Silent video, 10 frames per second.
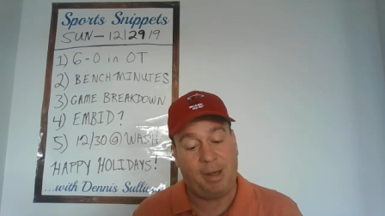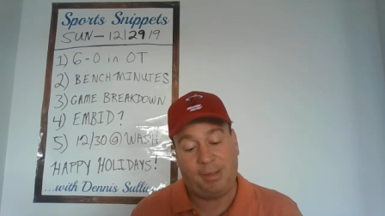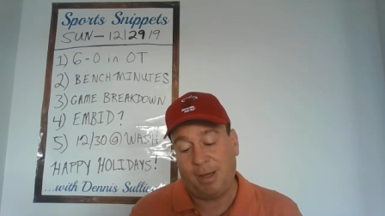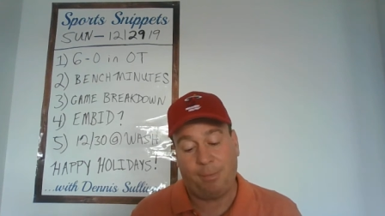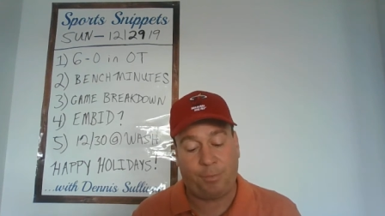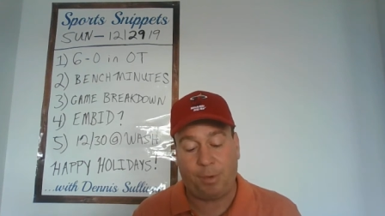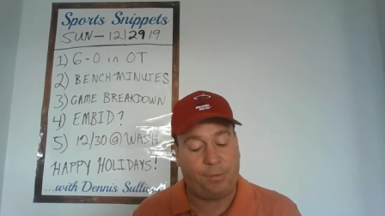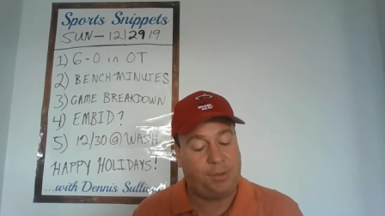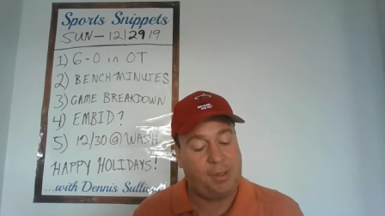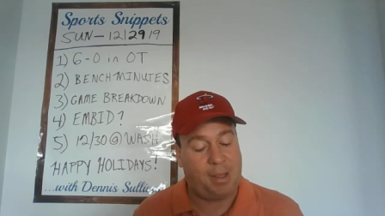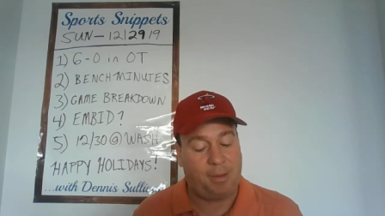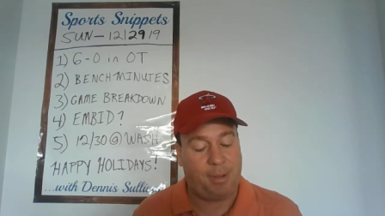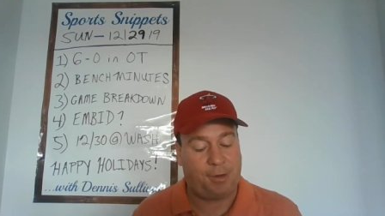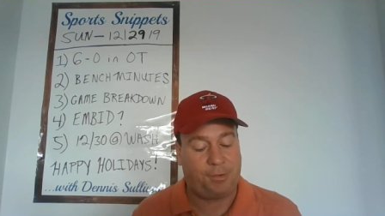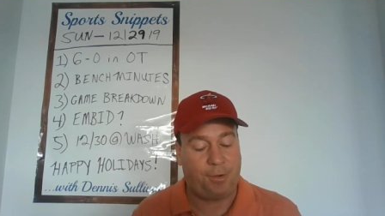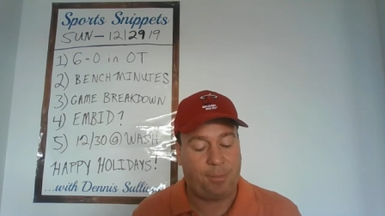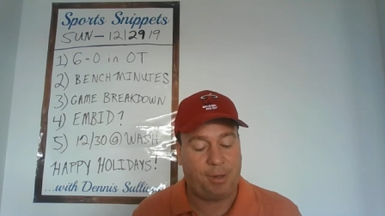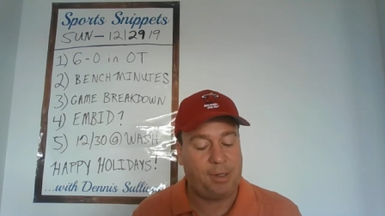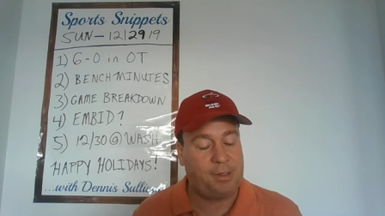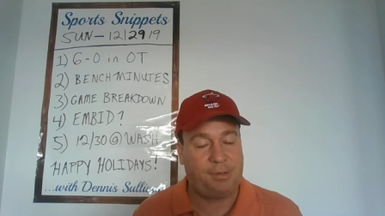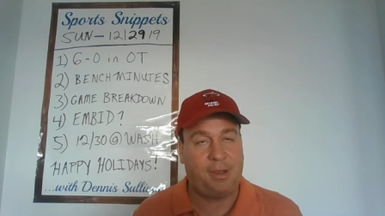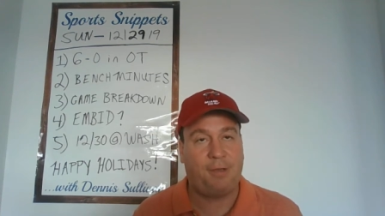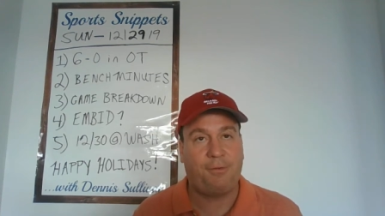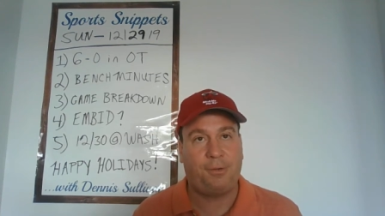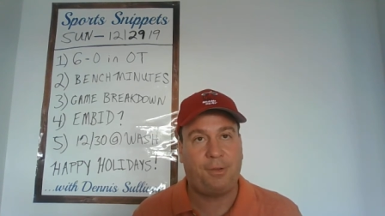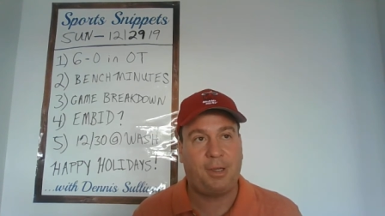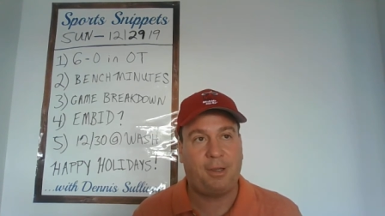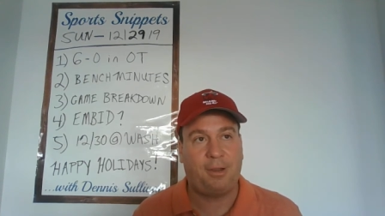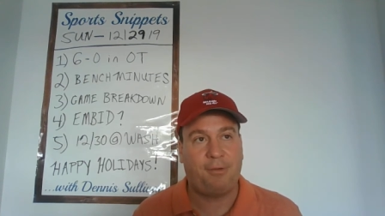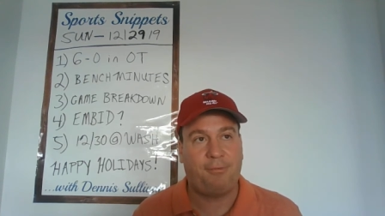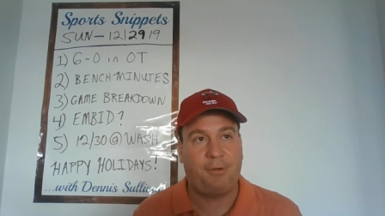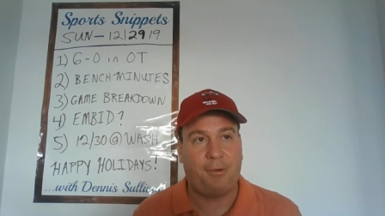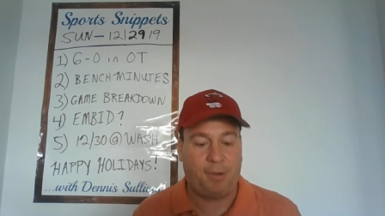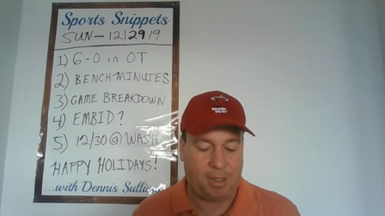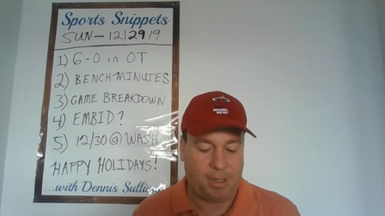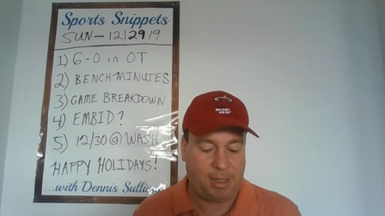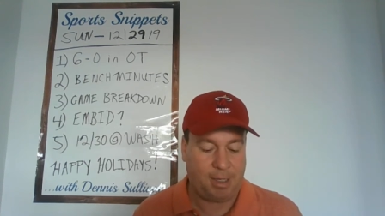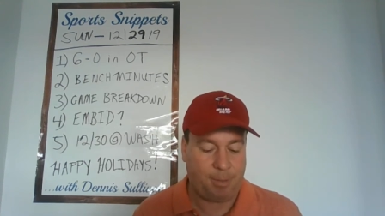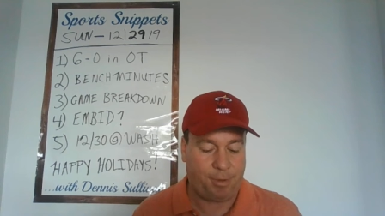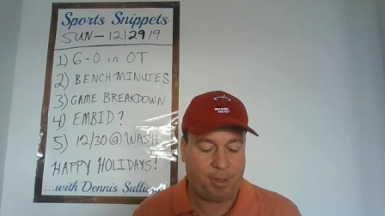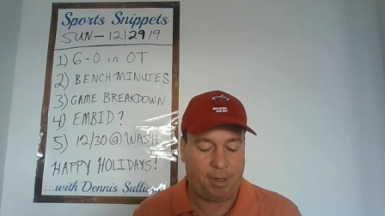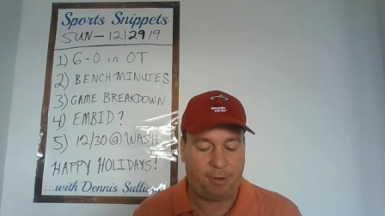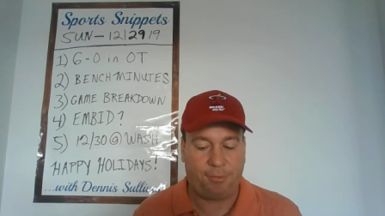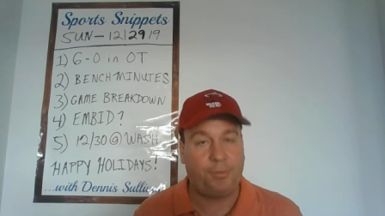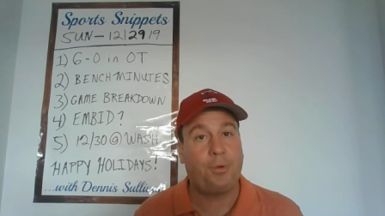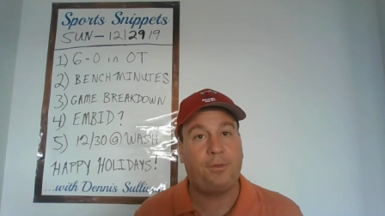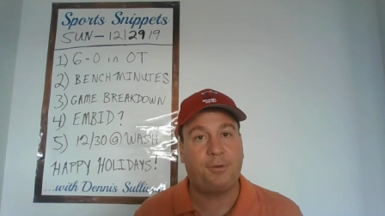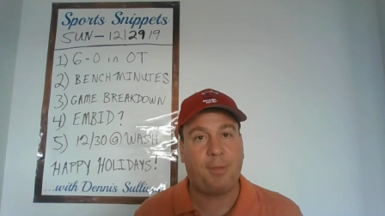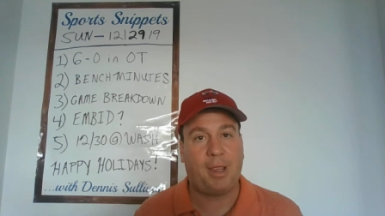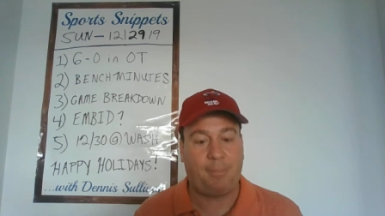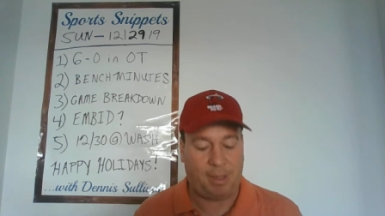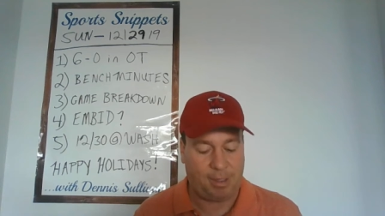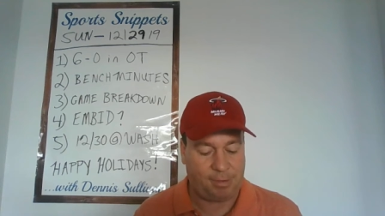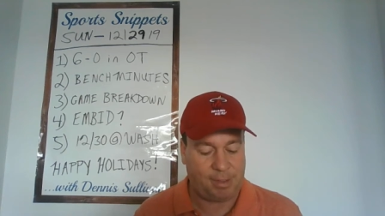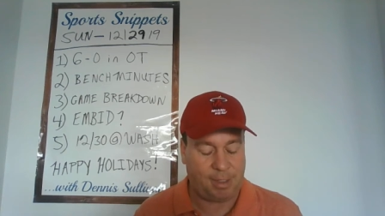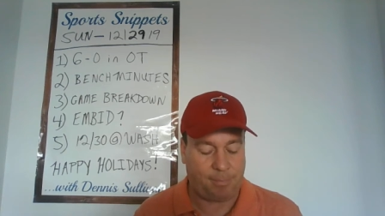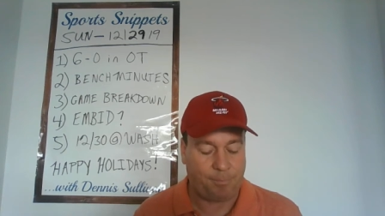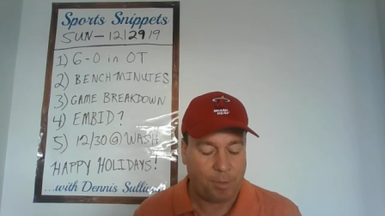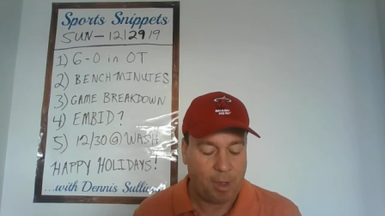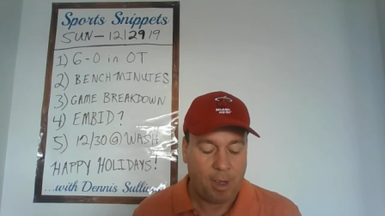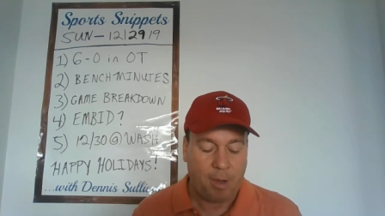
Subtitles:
Many times we don't see that in the box score, but he is definitely a very key player for this Miami Heat team.